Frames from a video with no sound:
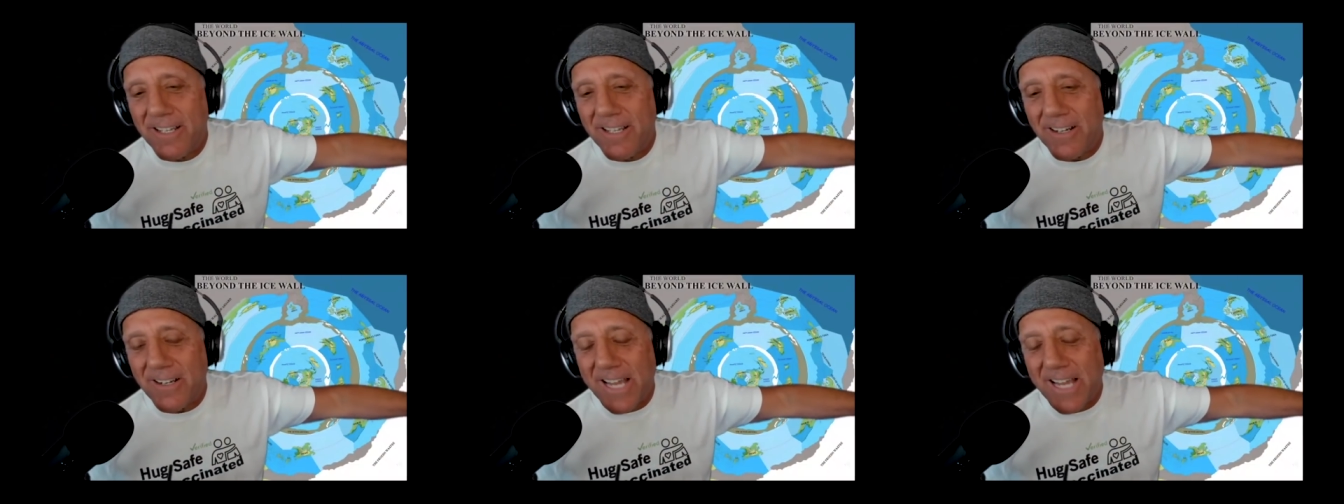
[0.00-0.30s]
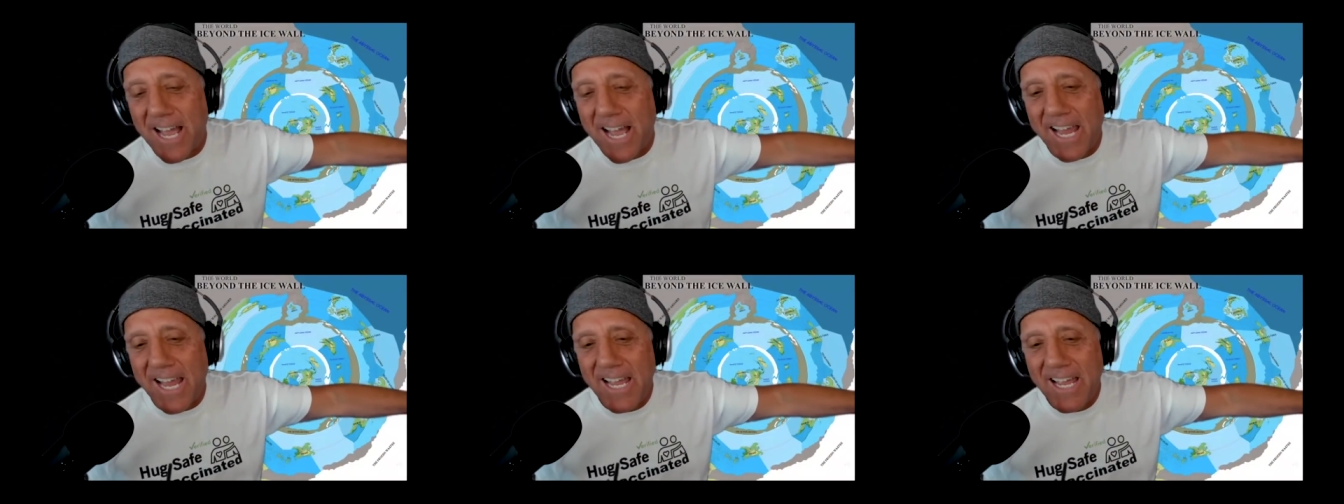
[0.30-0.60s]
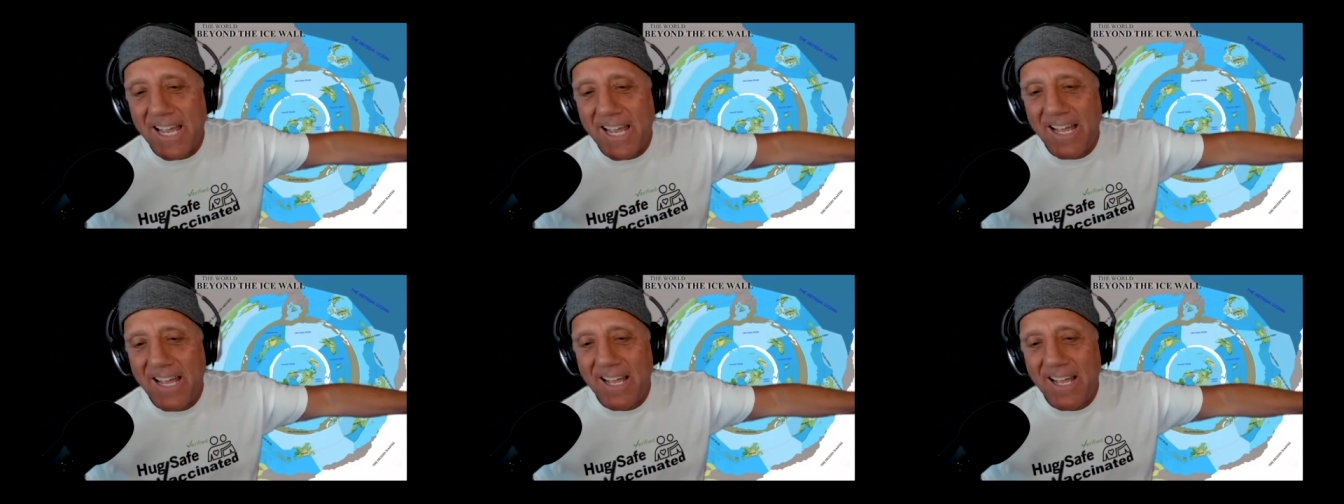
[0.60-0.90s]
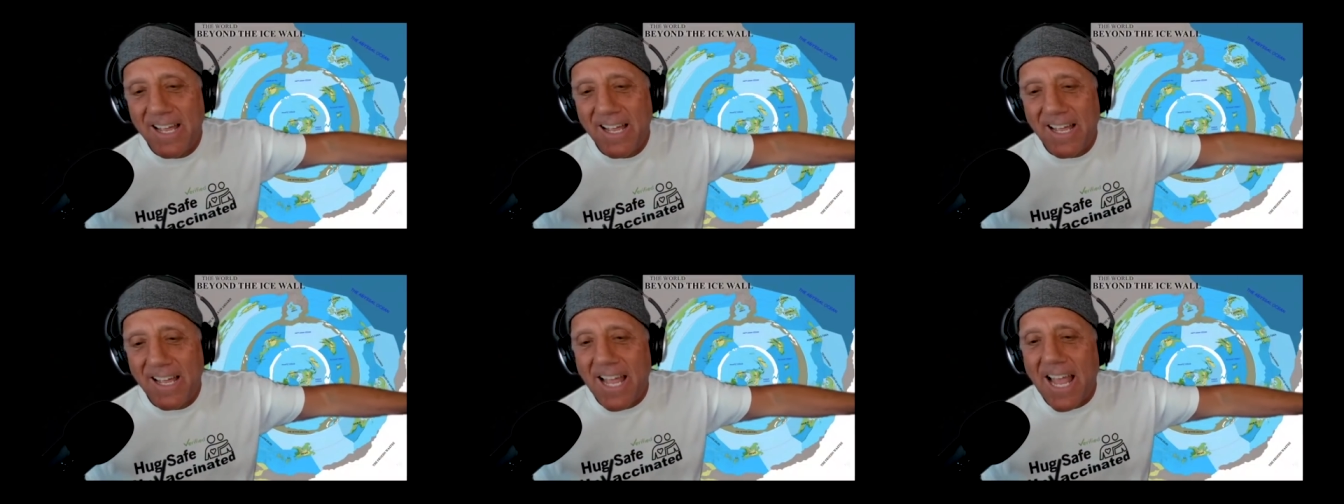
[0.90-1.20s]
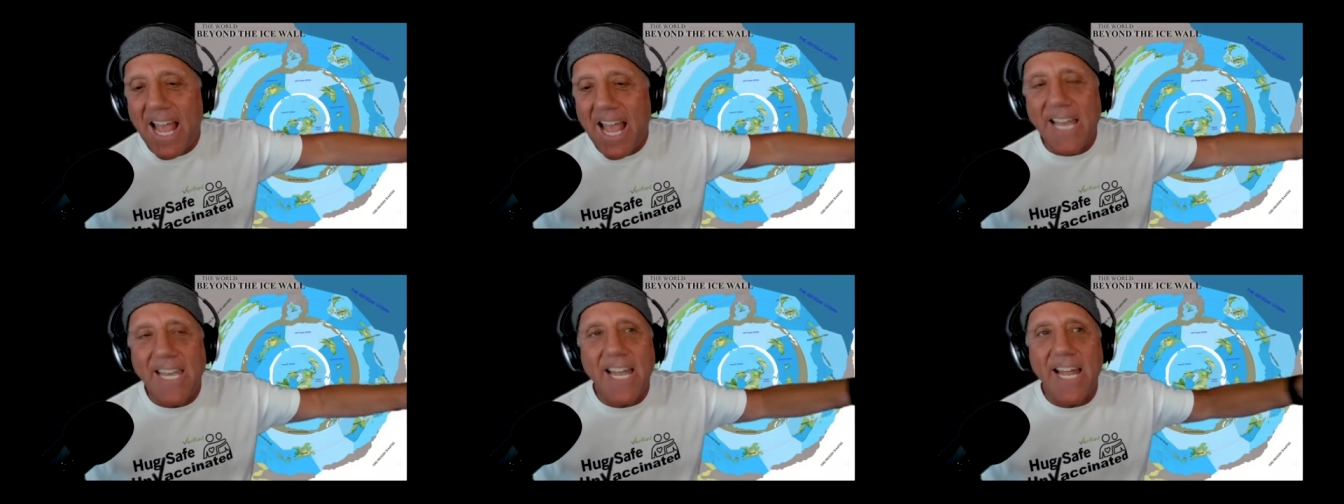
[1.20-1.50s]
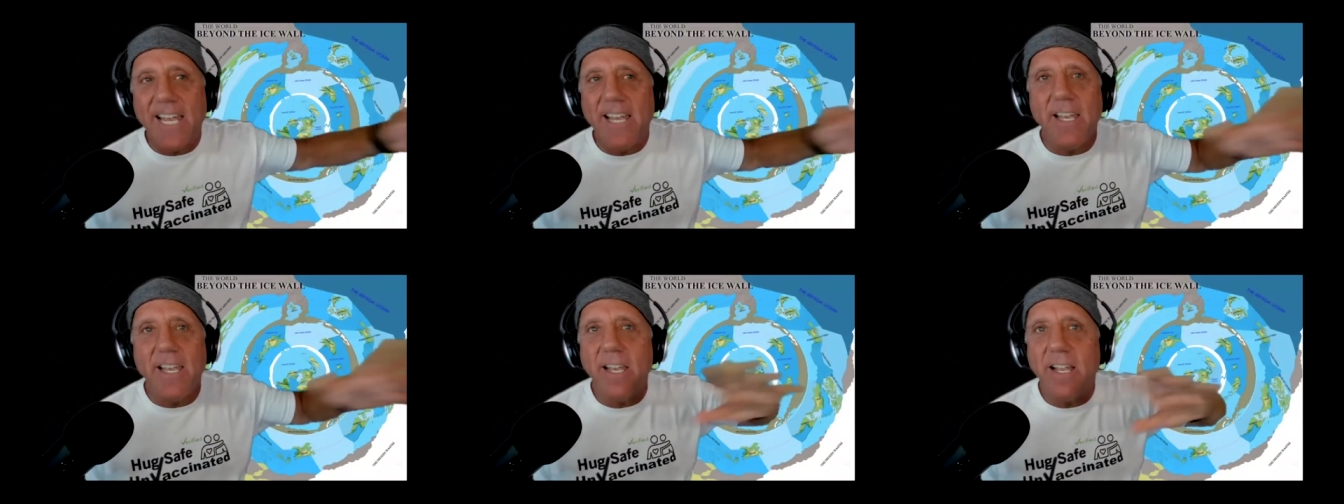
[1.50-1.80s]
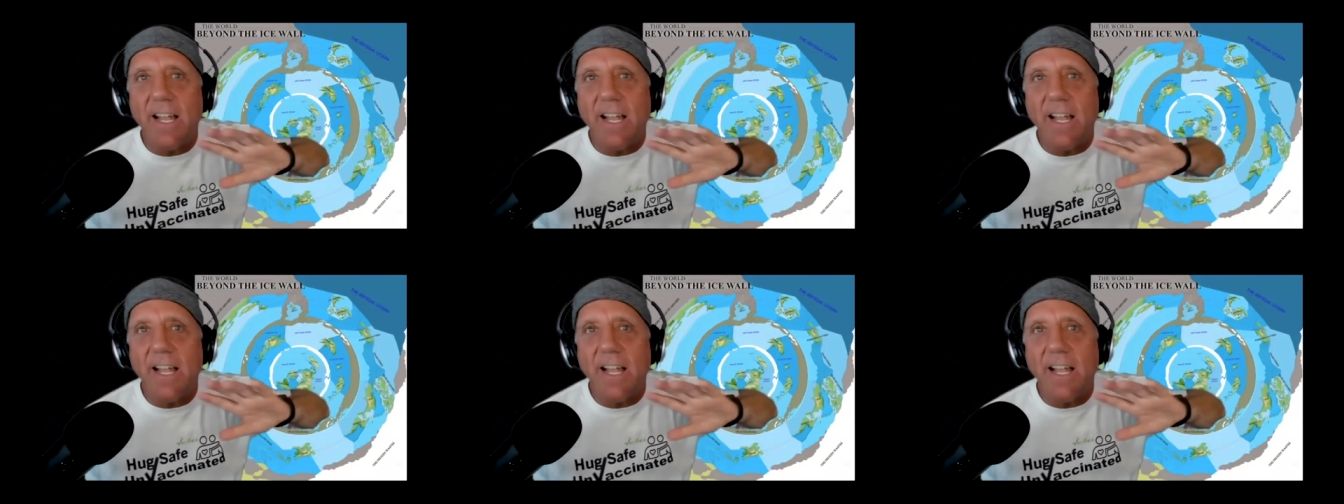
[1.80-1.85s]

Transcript: okay? And then